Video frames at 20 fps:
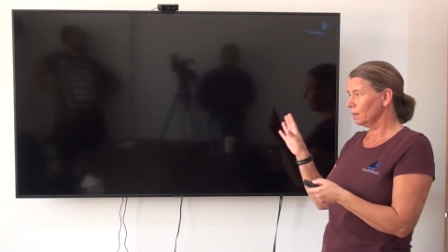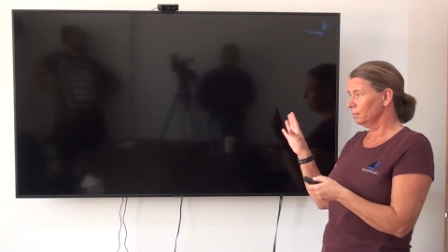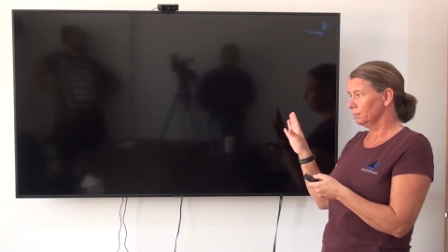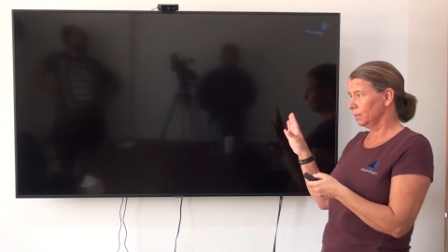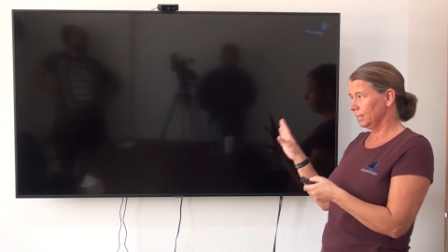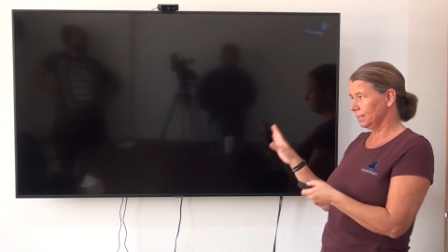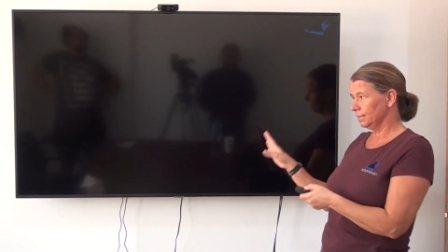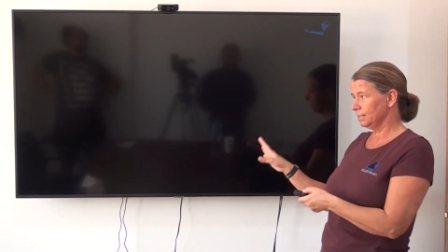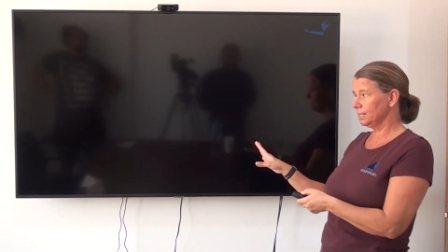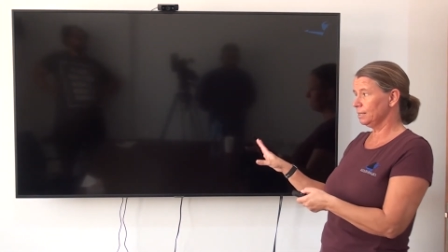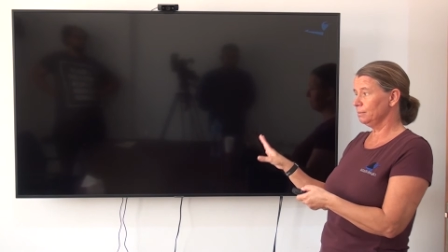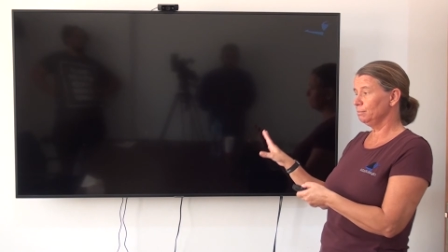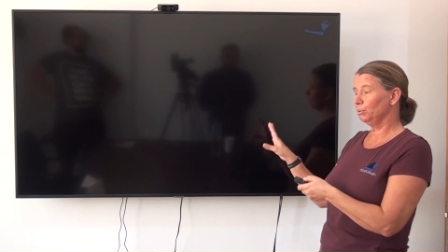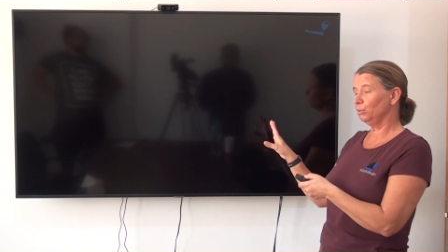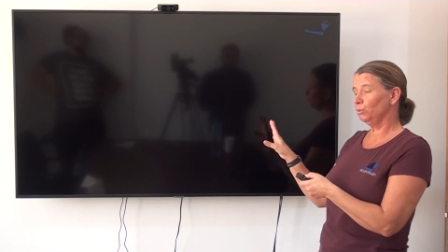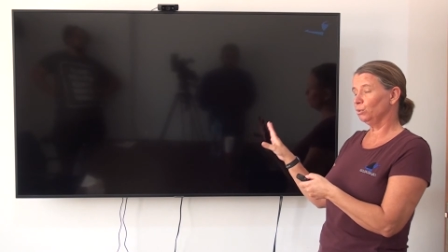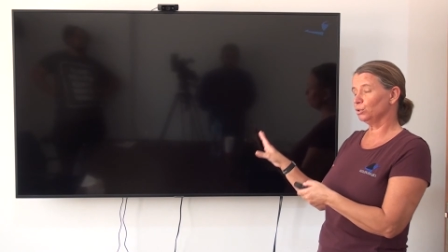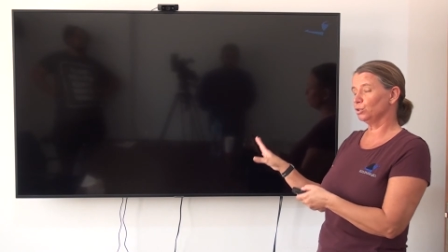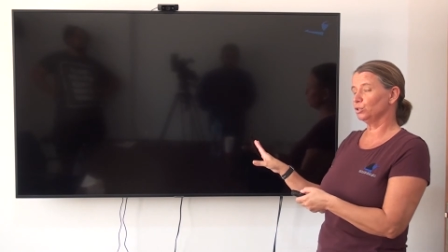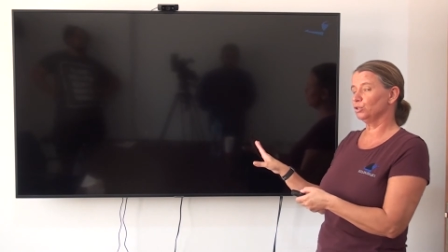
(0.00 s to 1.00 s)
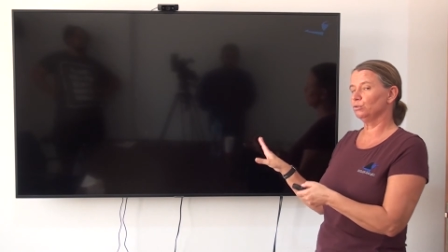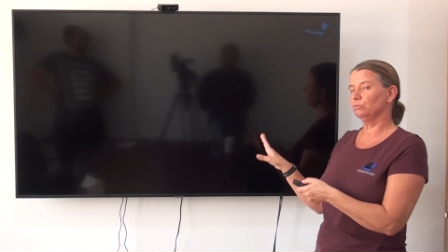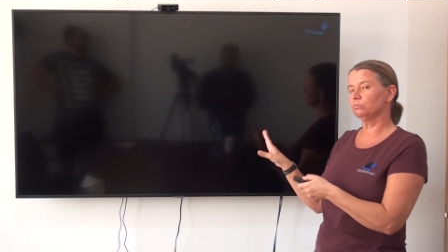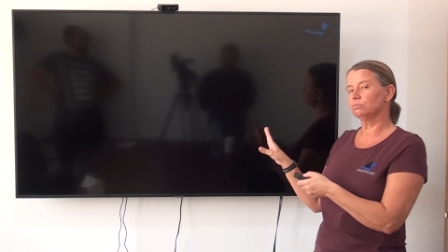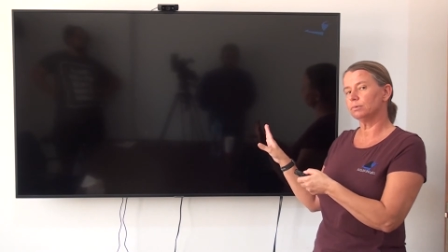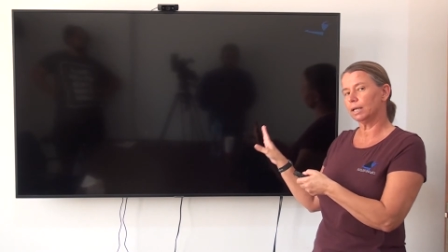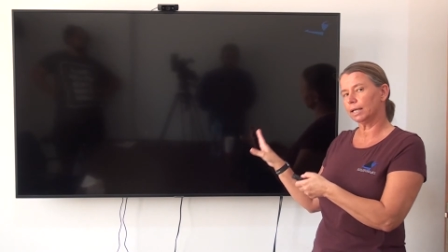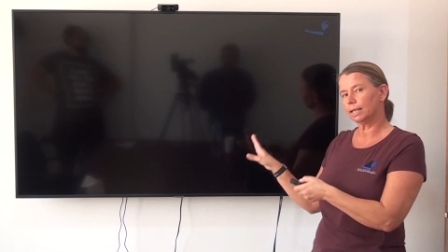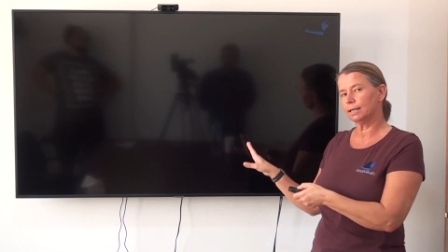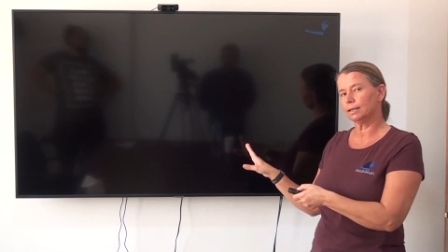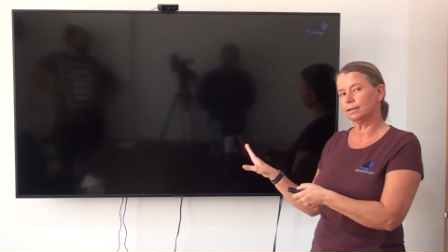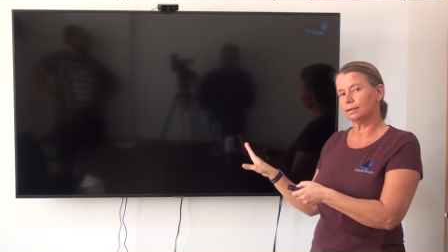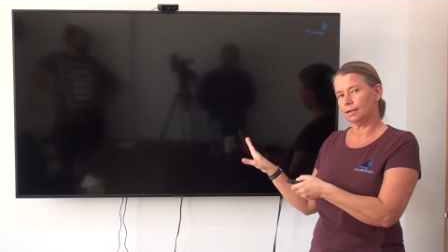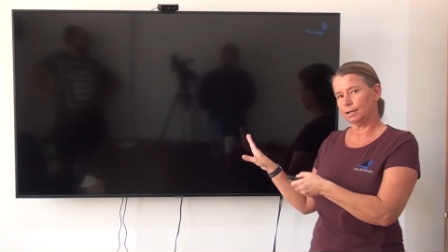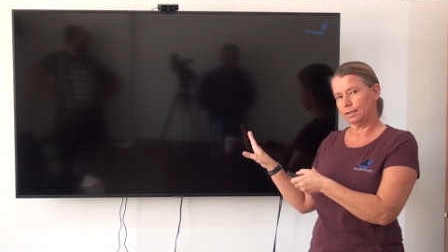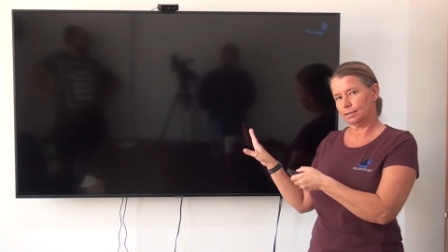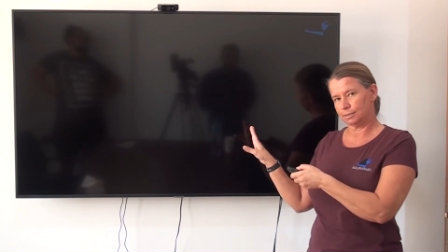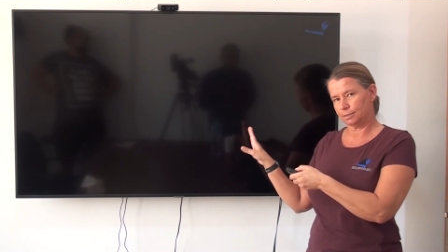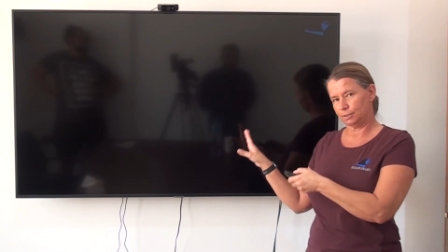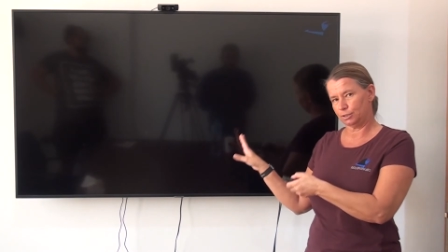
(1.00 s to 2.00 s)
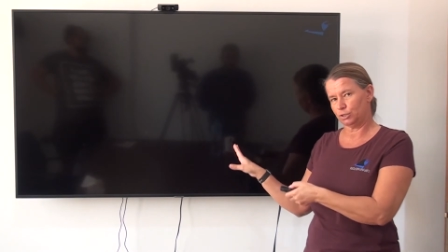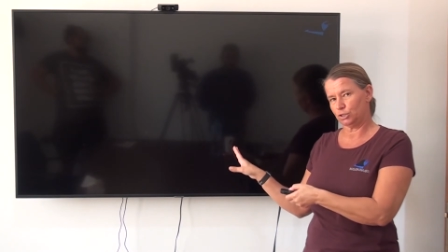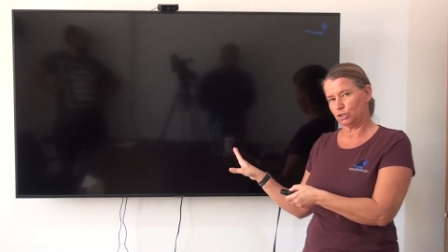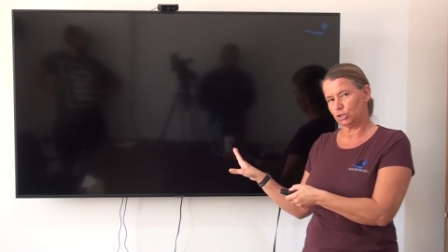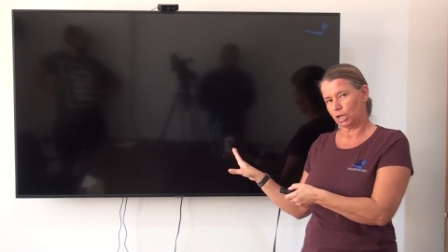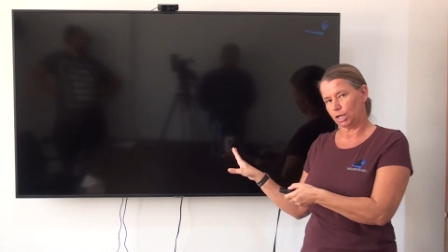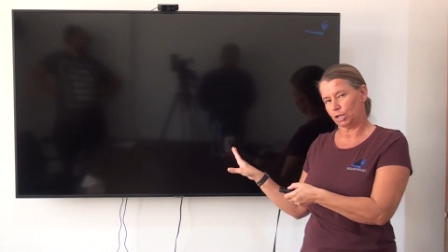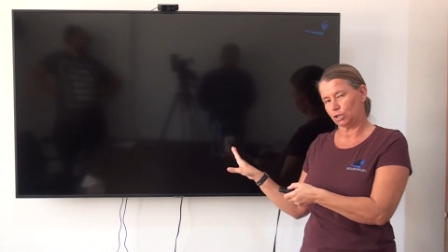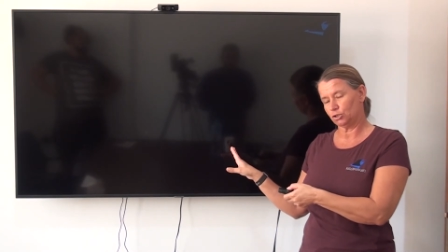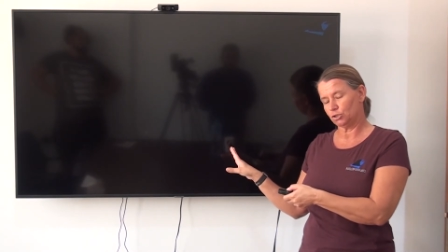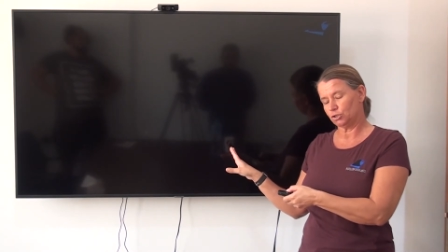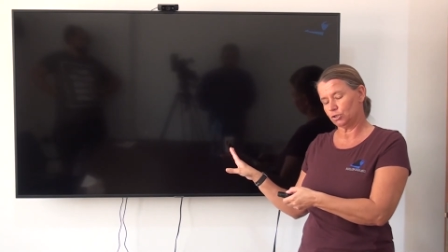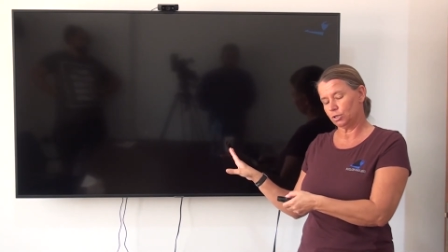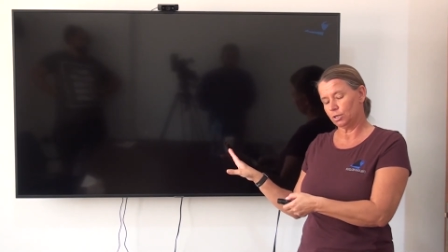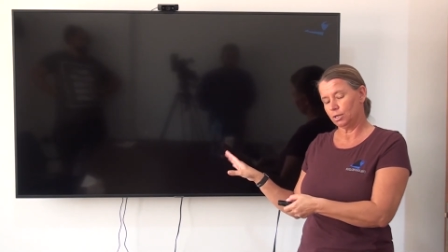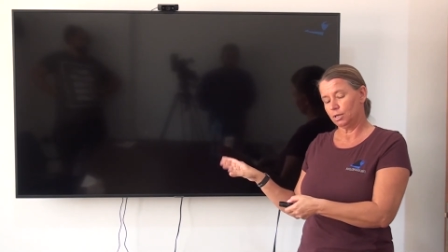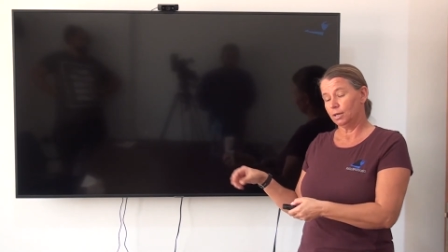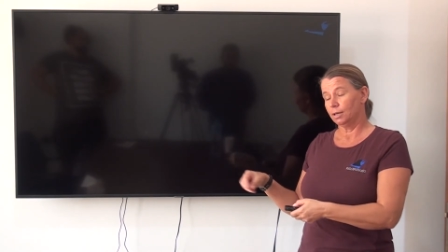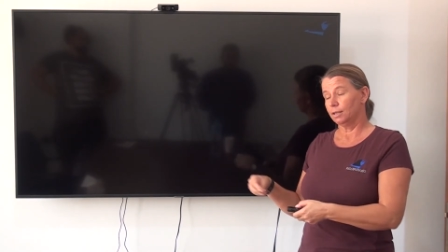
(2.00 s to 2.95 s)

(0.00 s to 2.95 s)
but it's important to recognize this change.